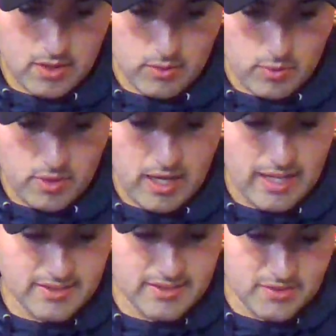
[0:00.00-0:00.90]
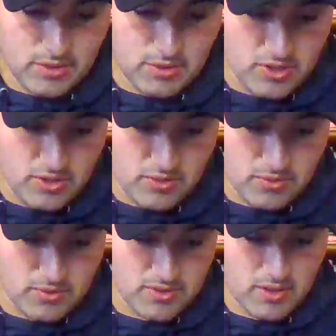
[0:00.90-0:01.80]
With Hans's new
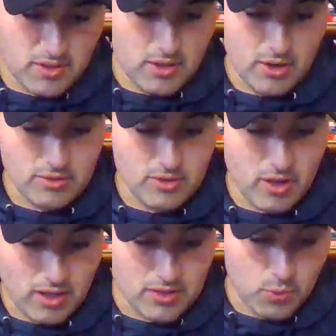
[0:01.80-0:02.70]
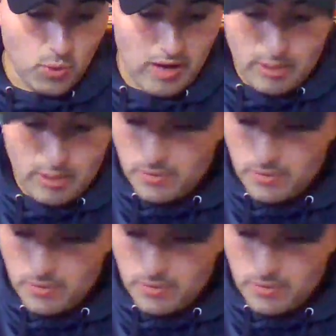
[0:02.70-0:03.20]
shoes, her dogs wore out